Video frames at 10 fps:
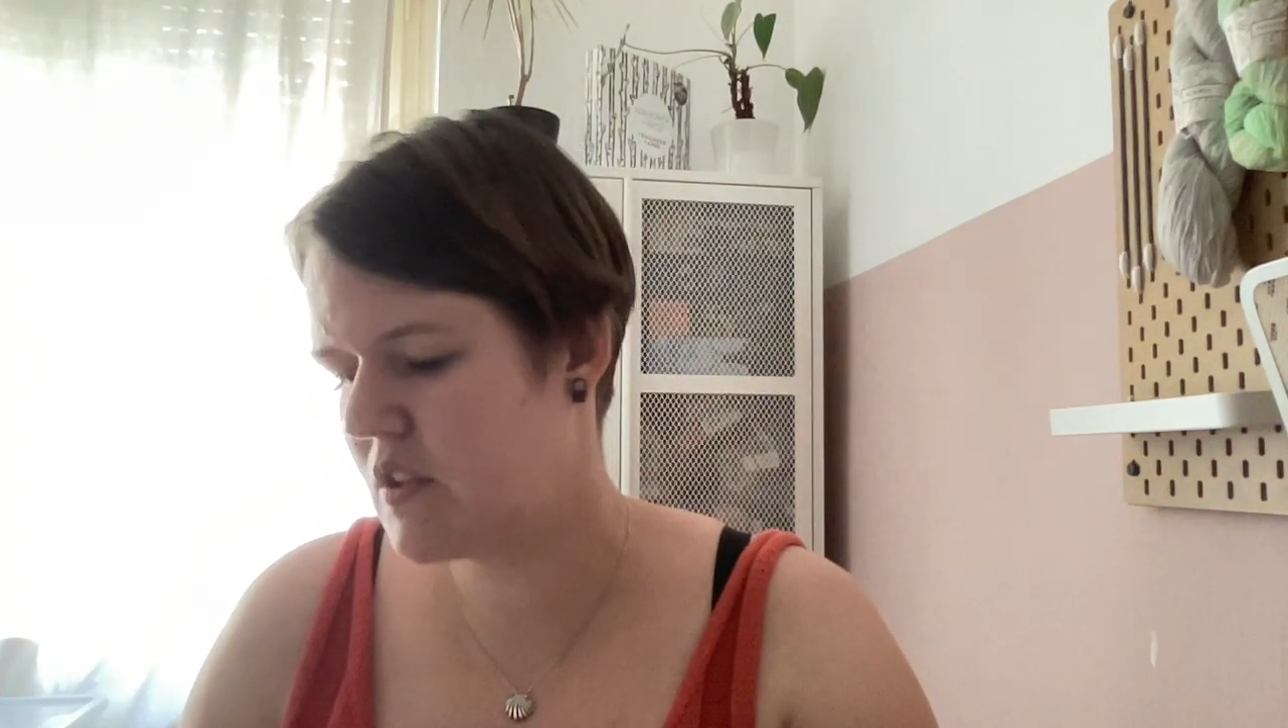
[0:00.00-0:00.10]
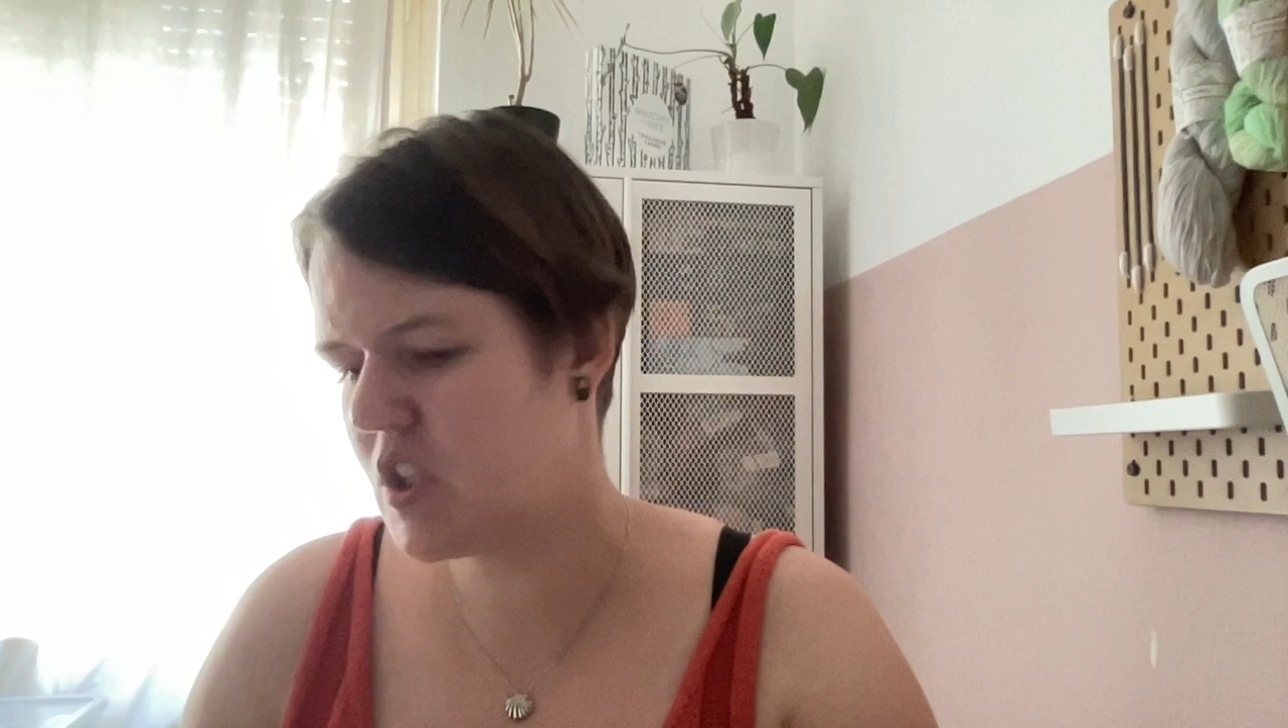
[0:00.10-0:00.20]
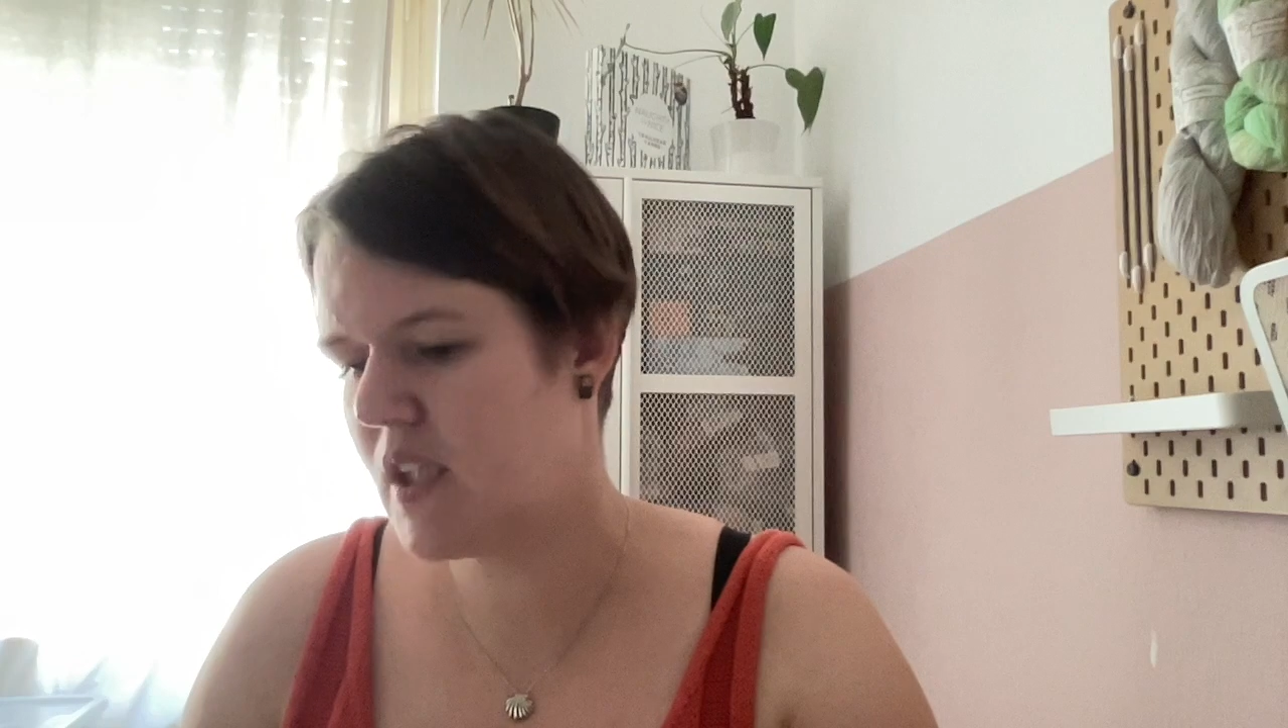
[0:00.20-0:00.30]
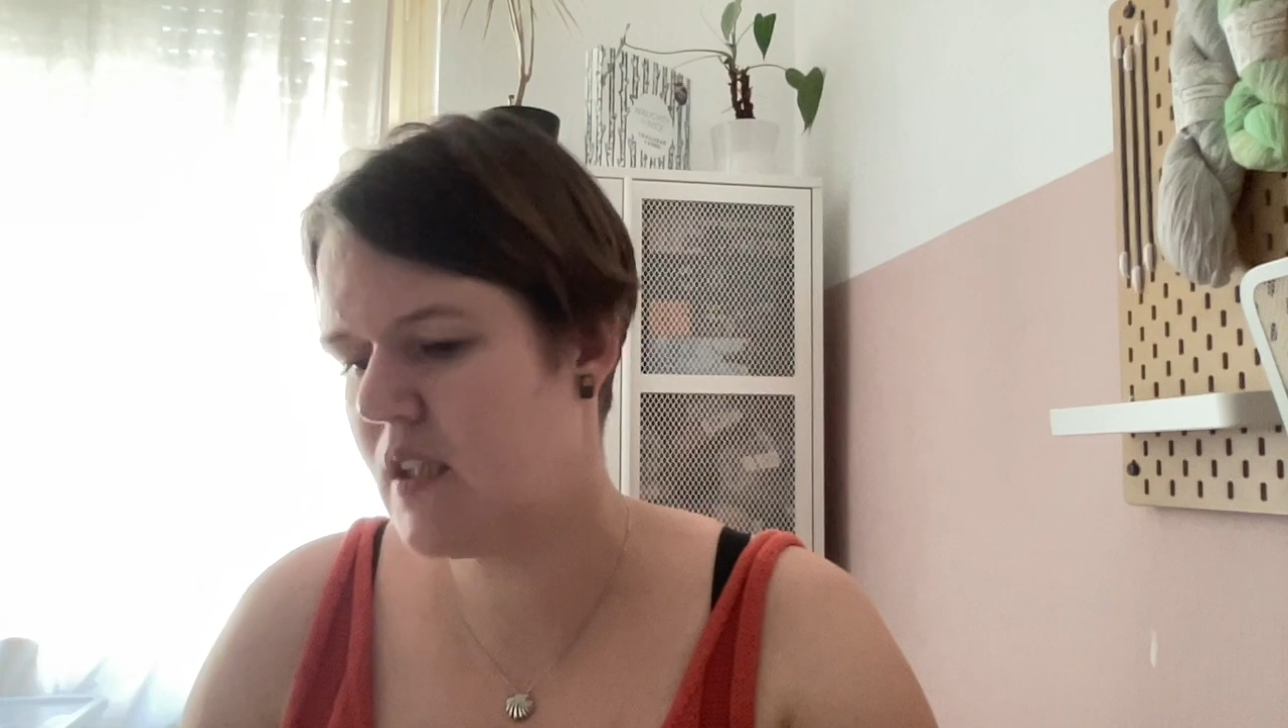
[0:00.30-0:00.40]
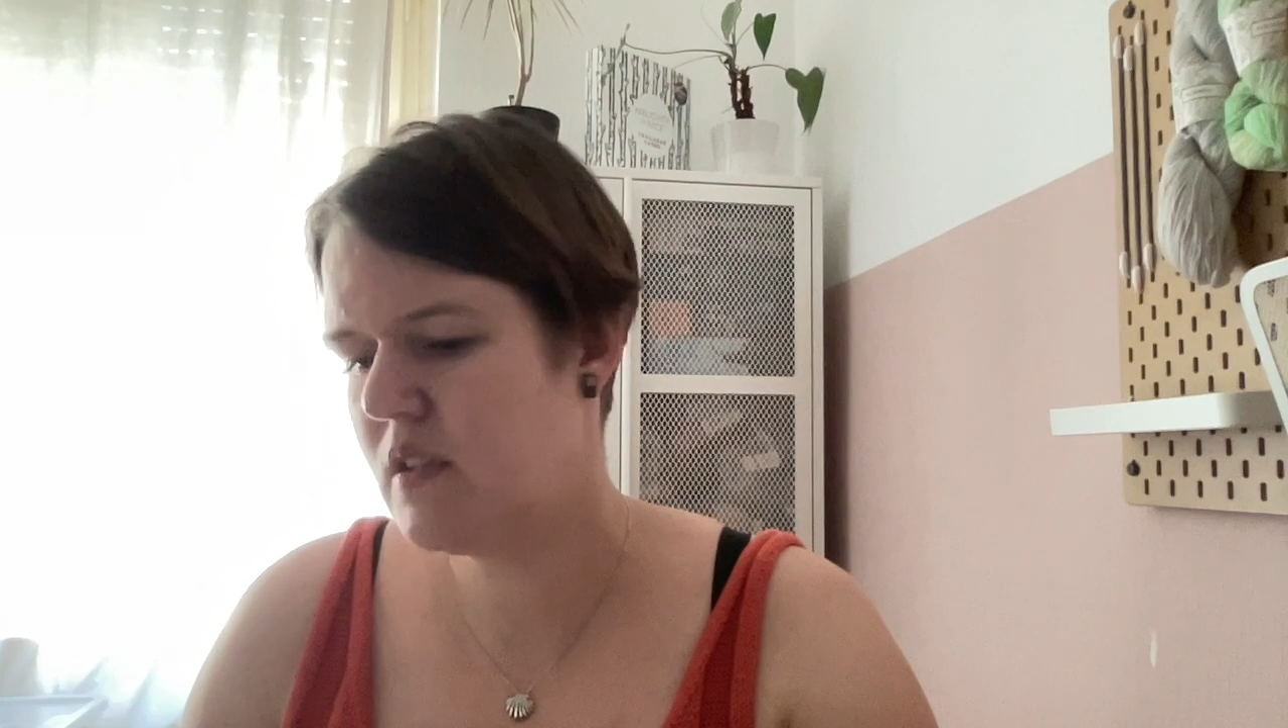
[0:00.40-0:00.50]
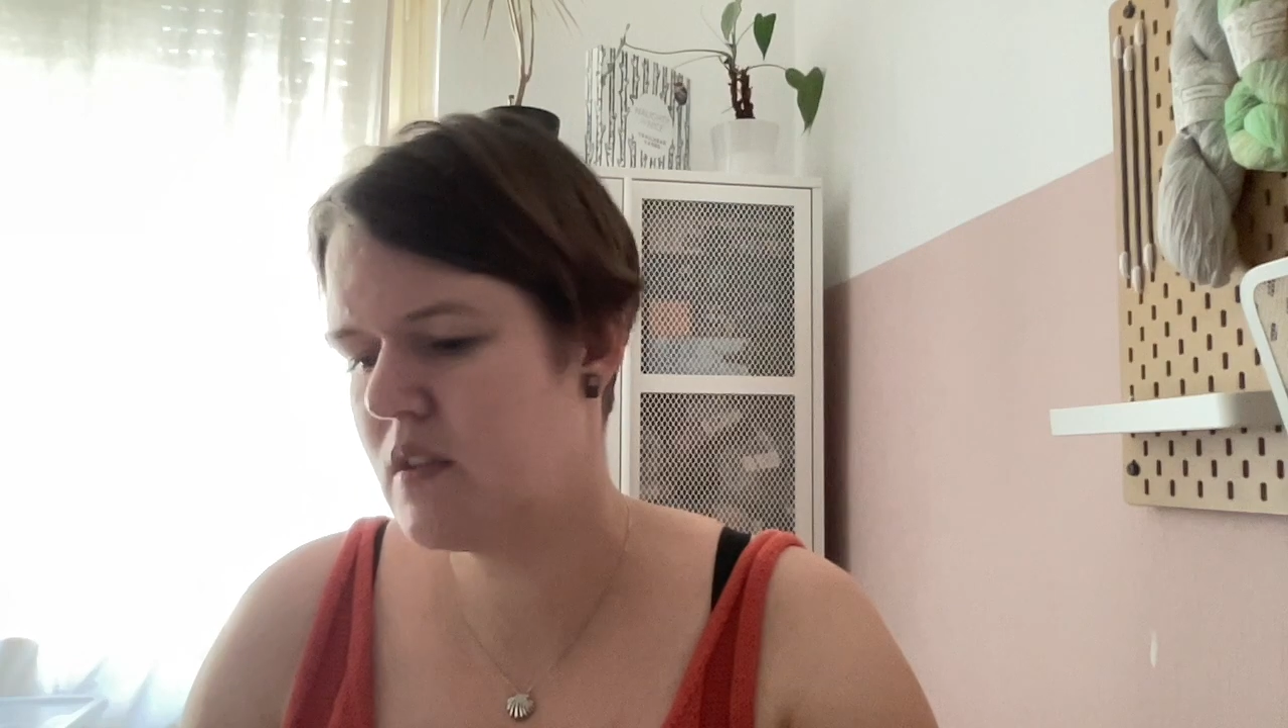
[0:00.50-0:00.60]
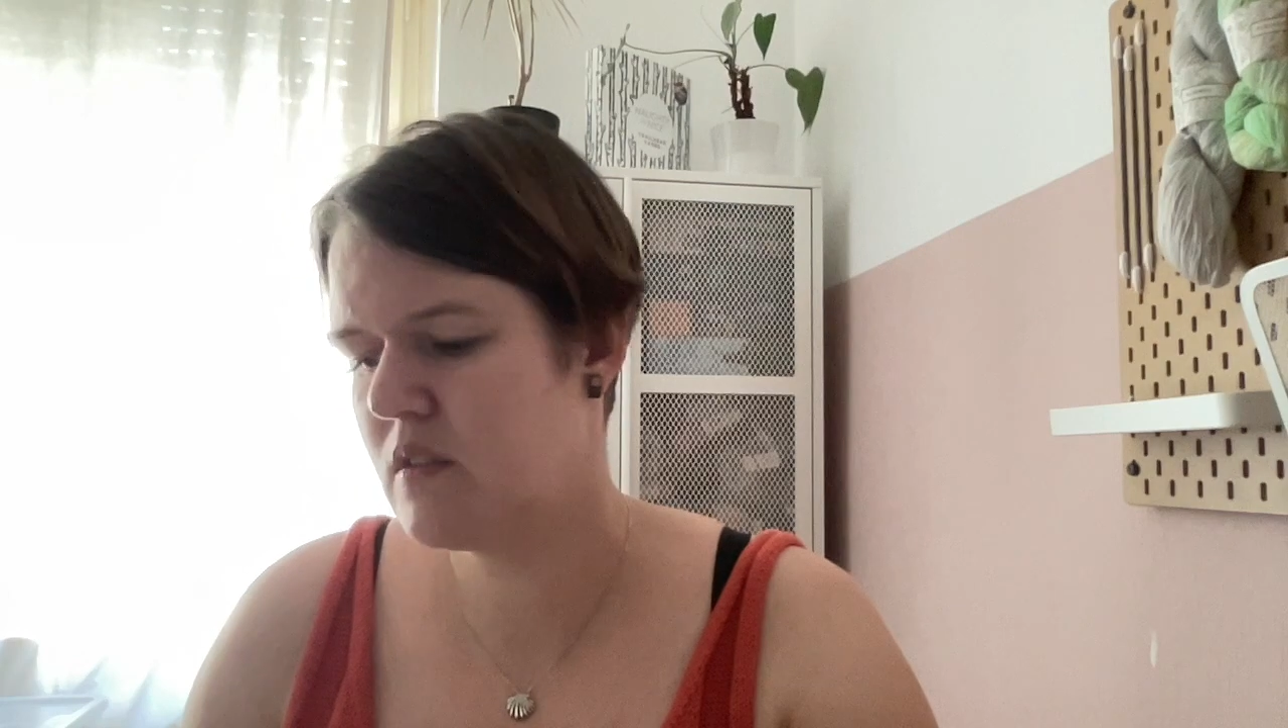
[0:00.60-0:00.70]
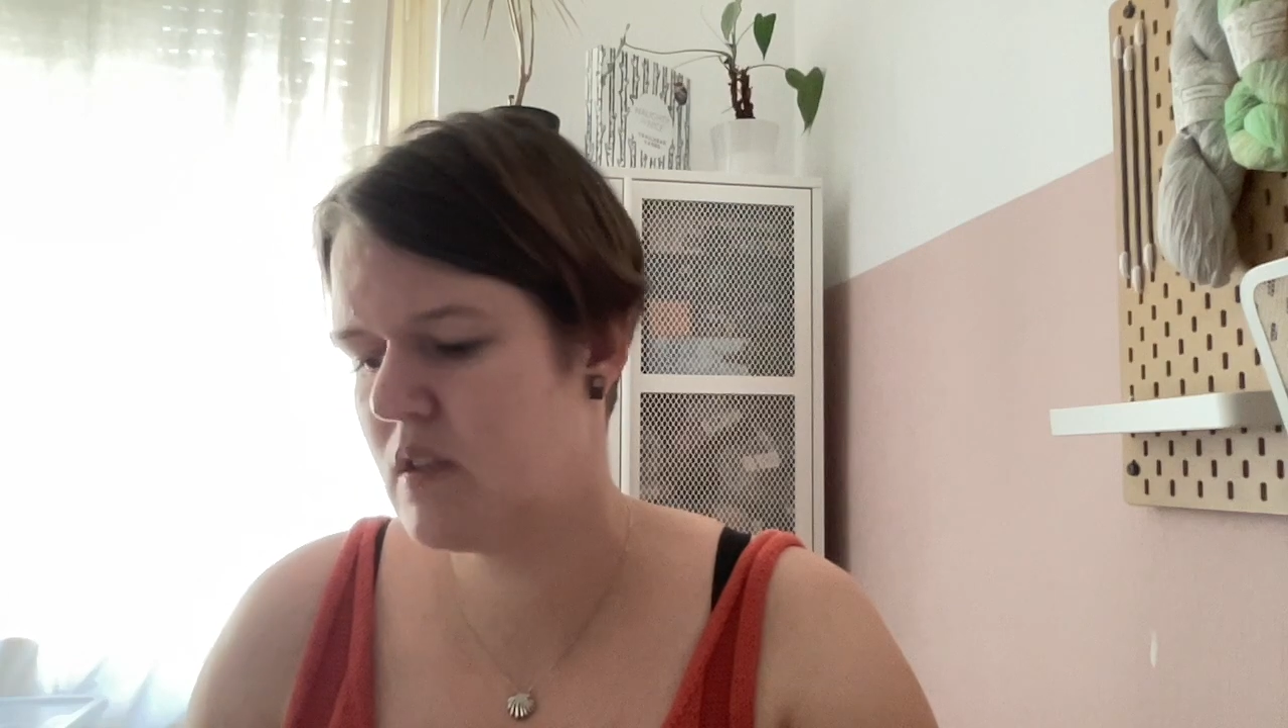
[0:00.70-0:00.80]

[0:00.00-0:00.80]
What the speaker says: a child.